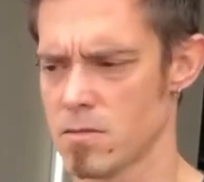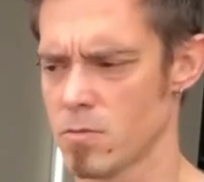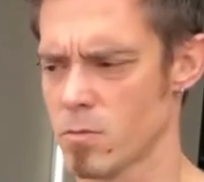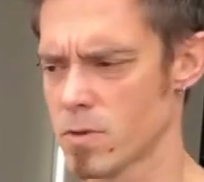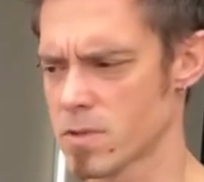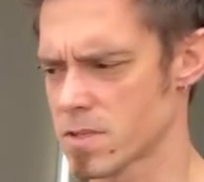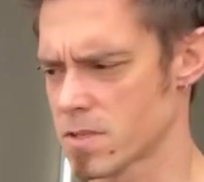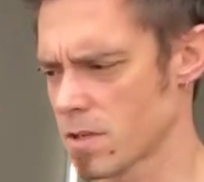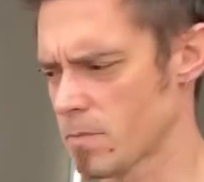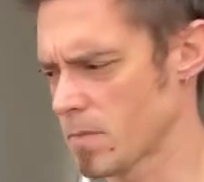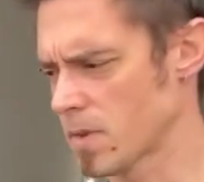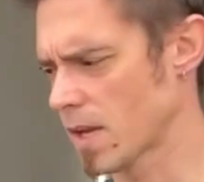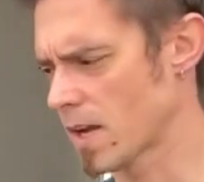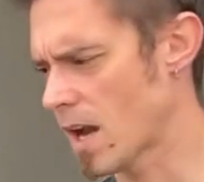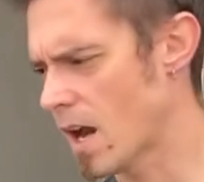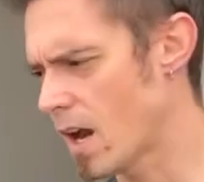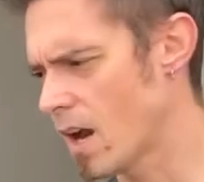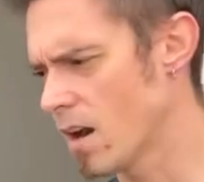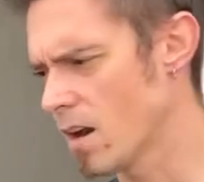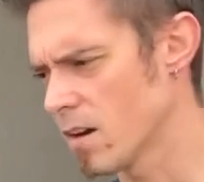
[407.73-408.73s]
When something
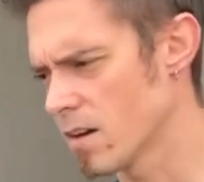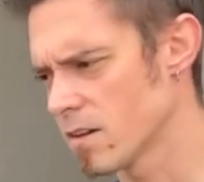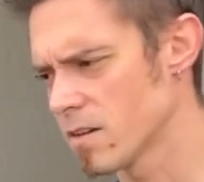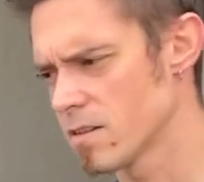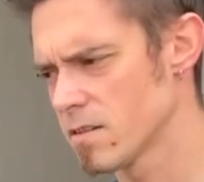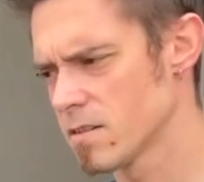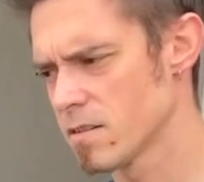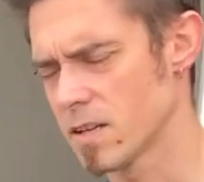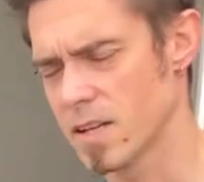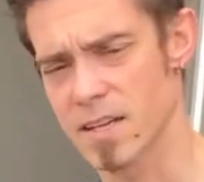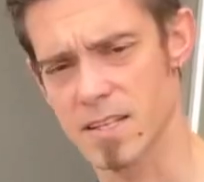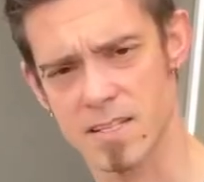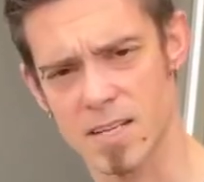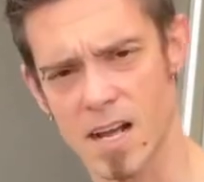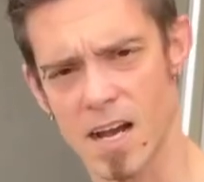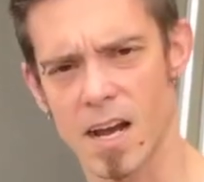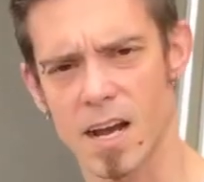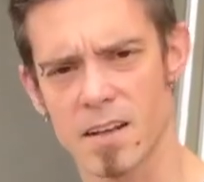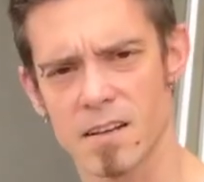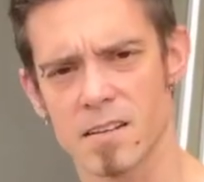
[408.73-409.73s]
hard gets
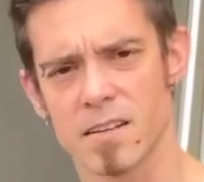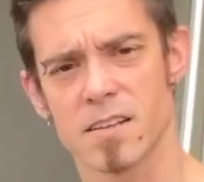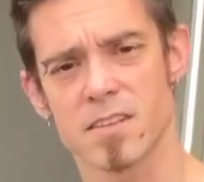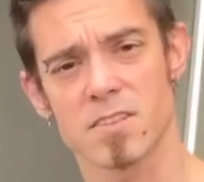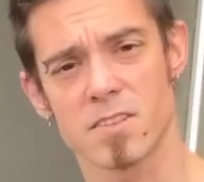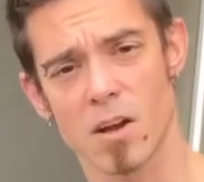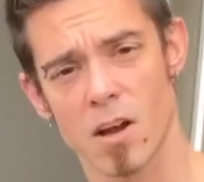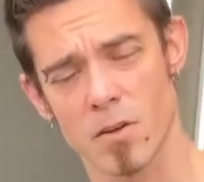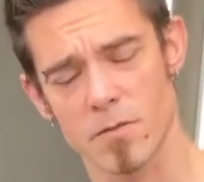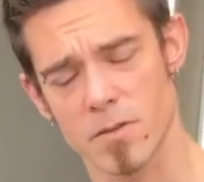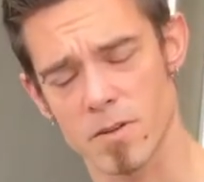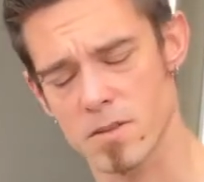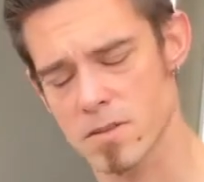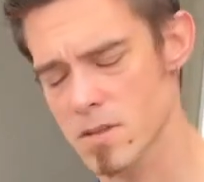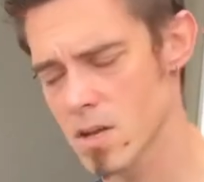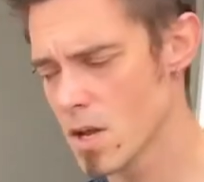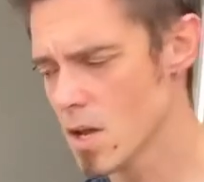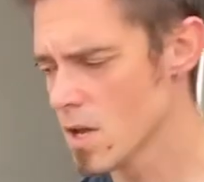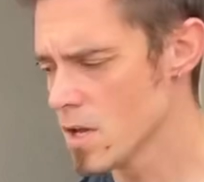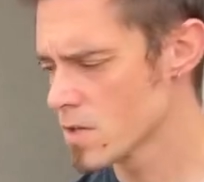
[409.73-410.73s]
hot, it softens.
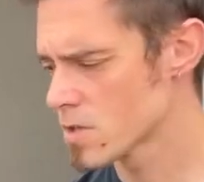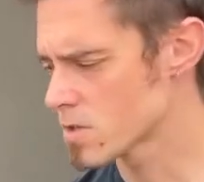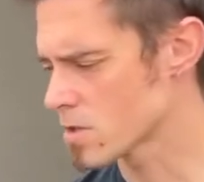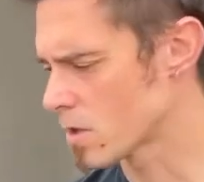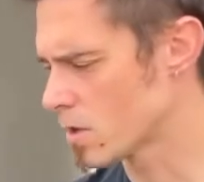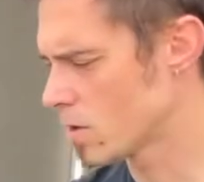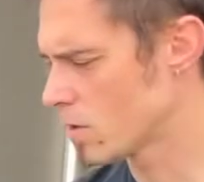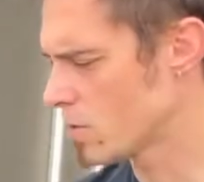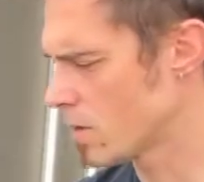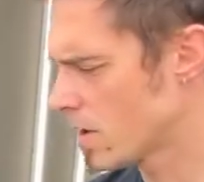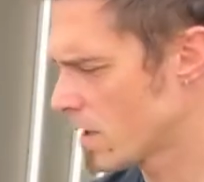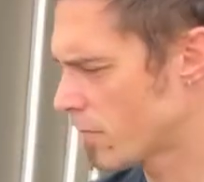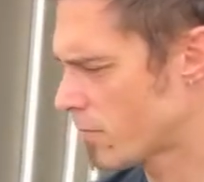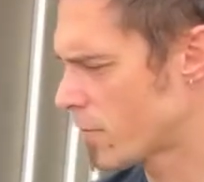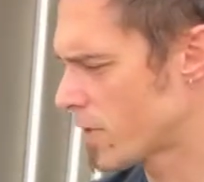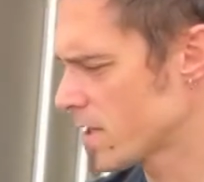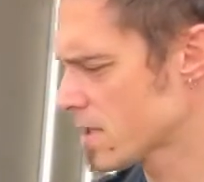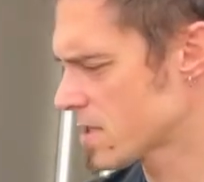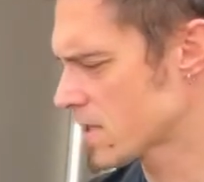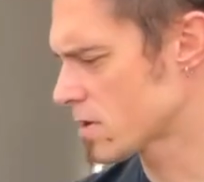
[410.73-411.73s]
So if
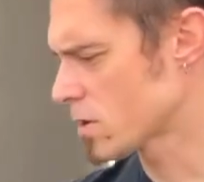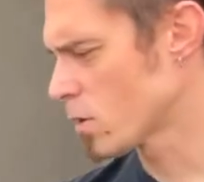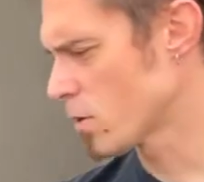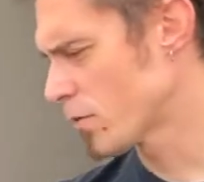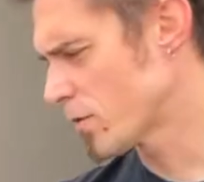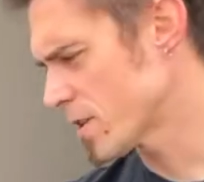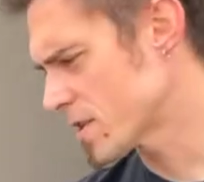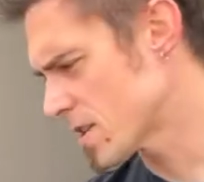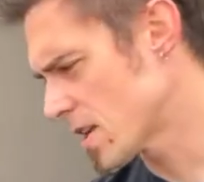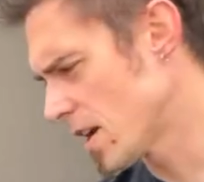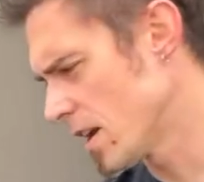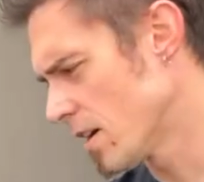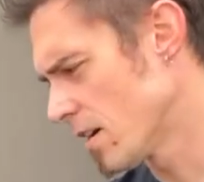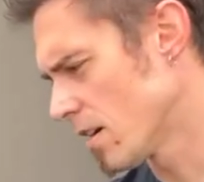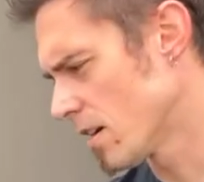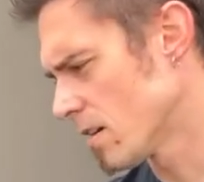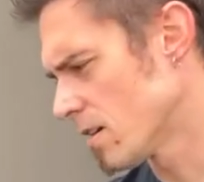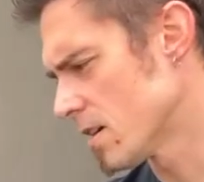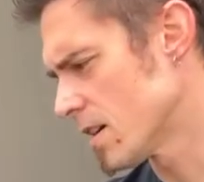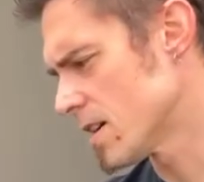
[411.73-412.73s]
this surface
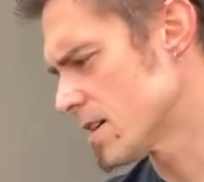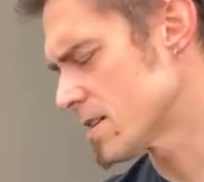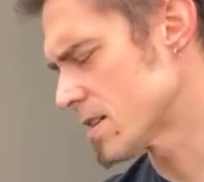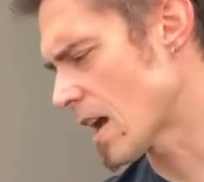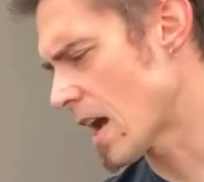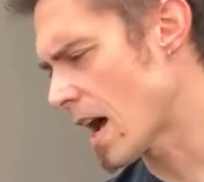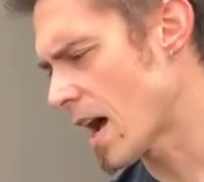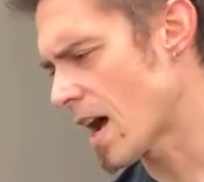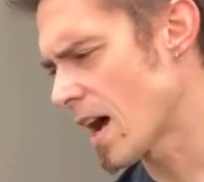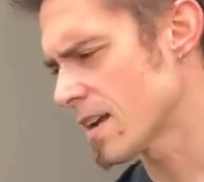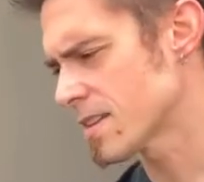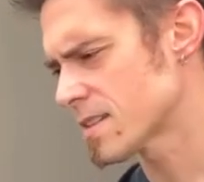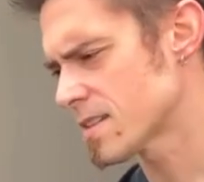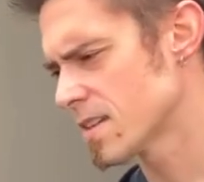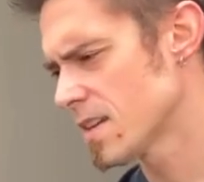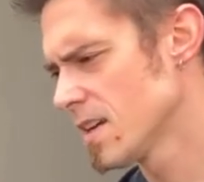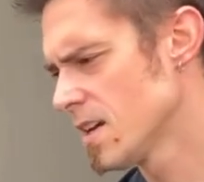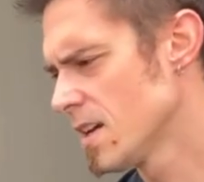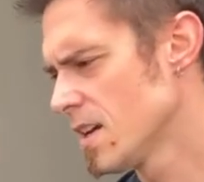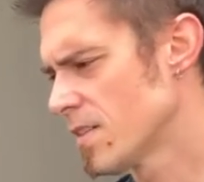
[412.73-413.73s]
here is hot,
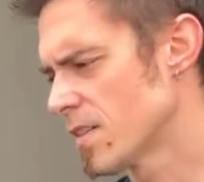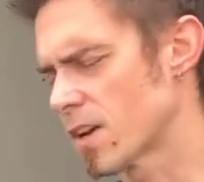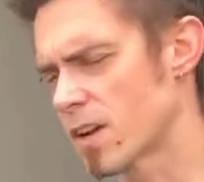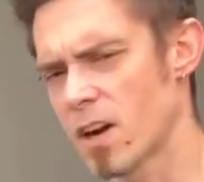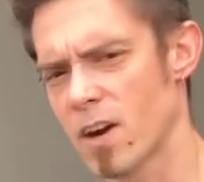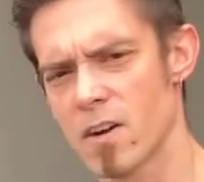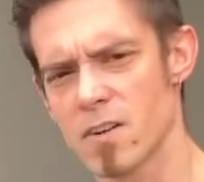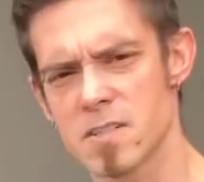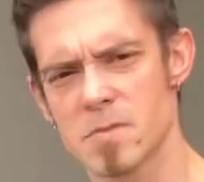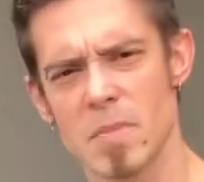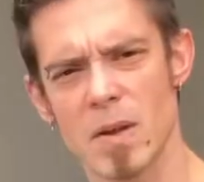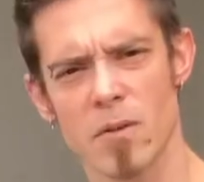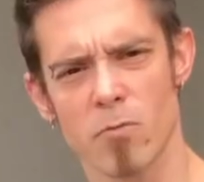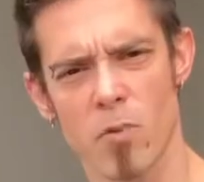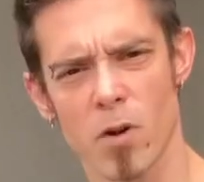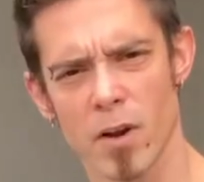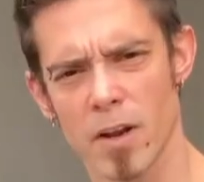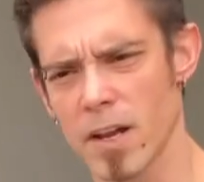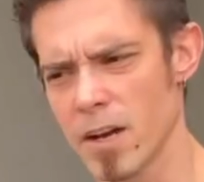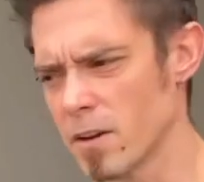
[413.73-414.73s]
the car's been
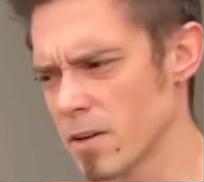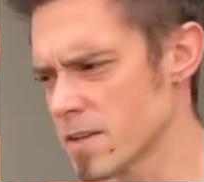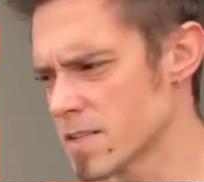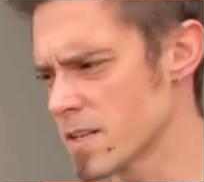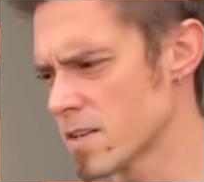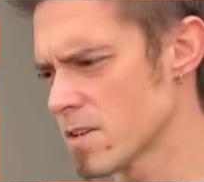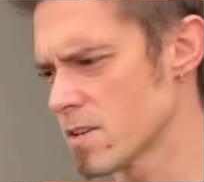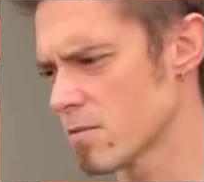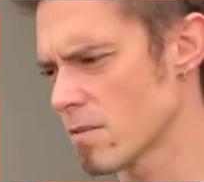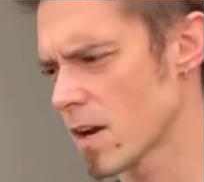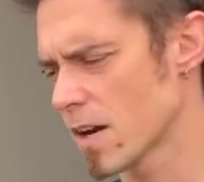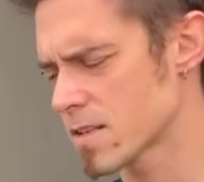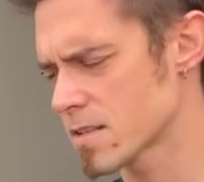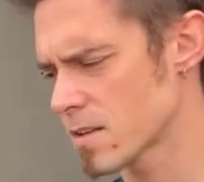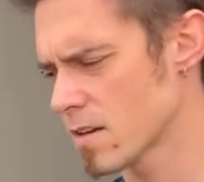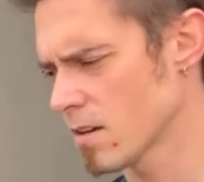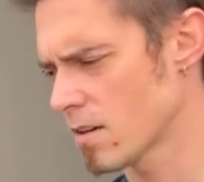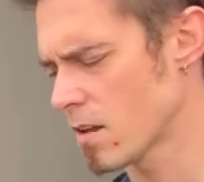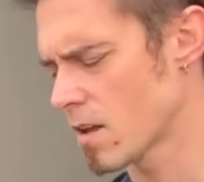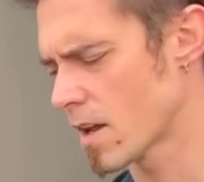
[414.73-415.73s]
running, or it's in direct
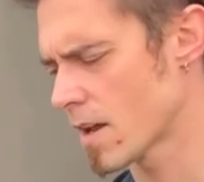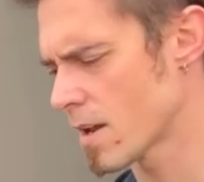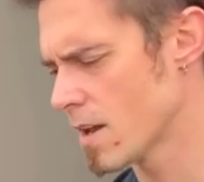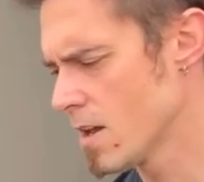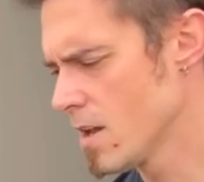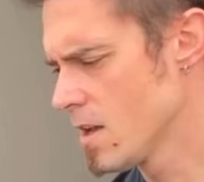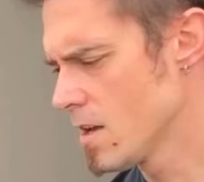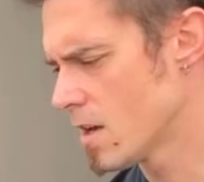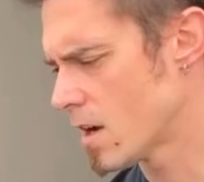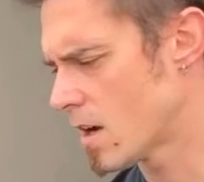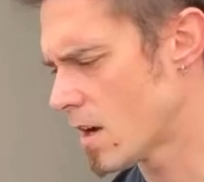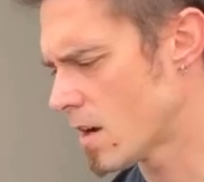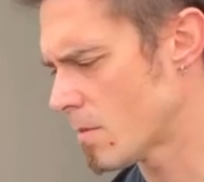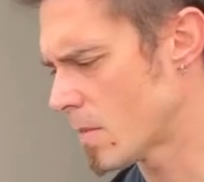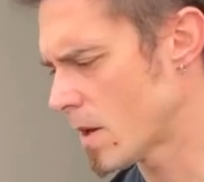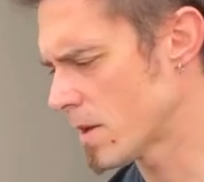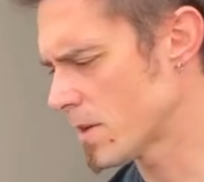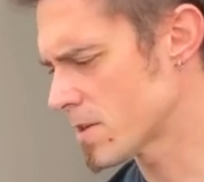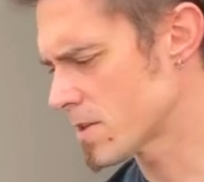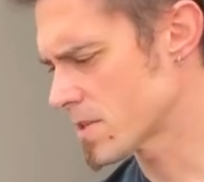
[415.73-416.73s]
sunlight,
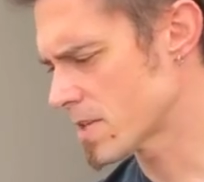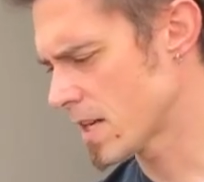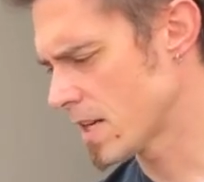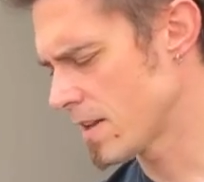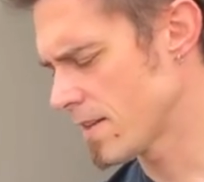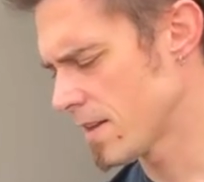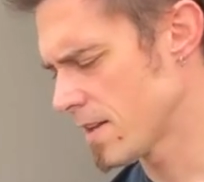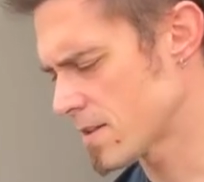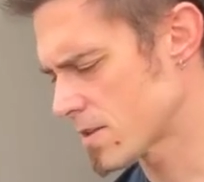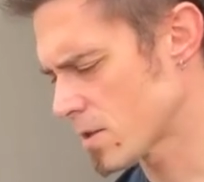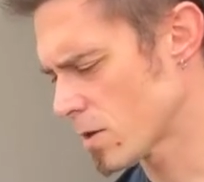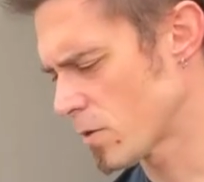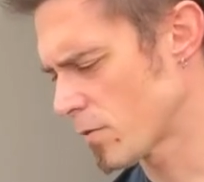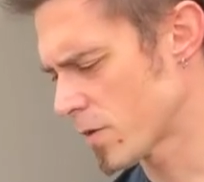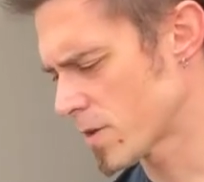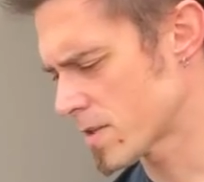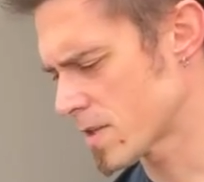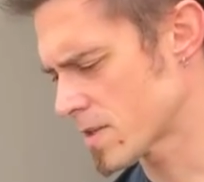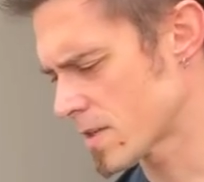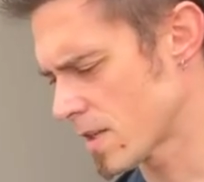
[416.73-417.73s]
understand the
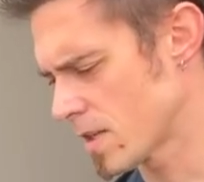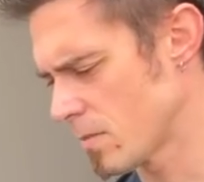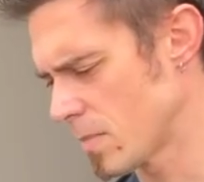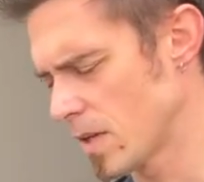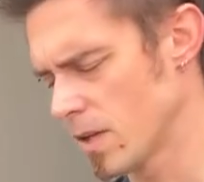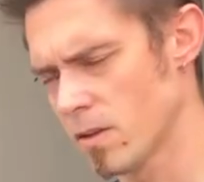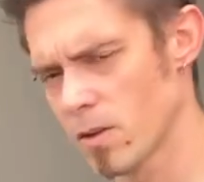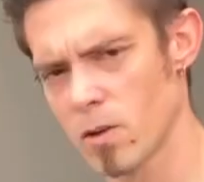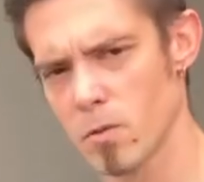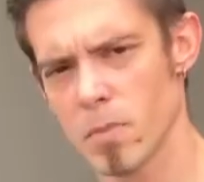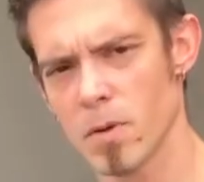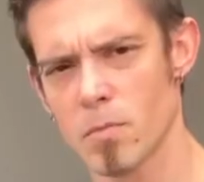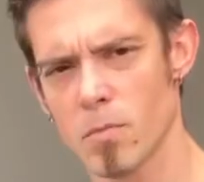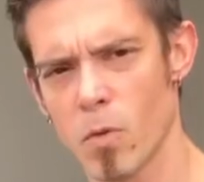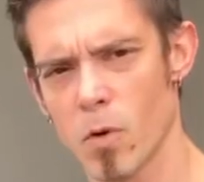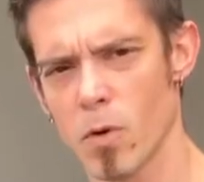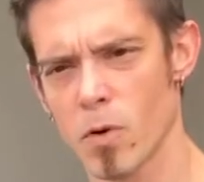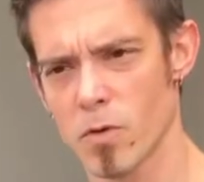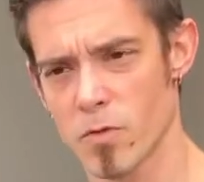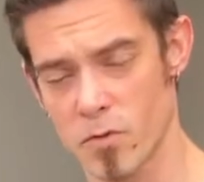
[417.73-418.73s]
surface is going to be a little bit
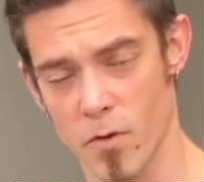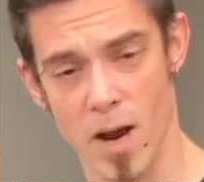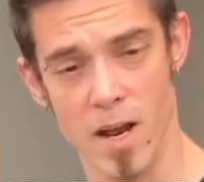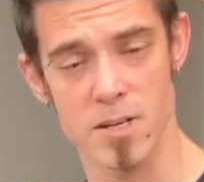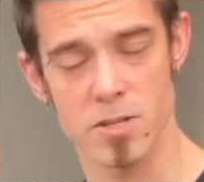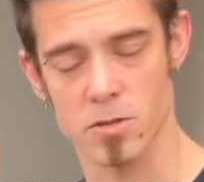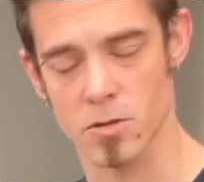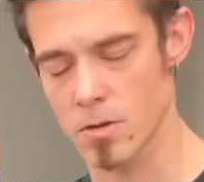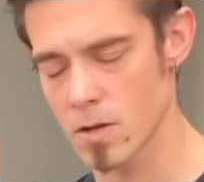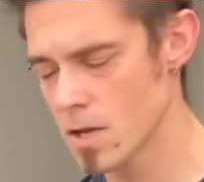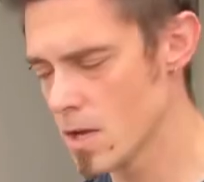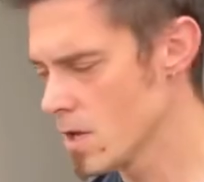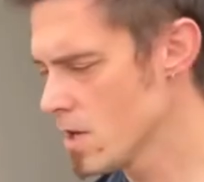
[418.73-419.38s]
more fragile.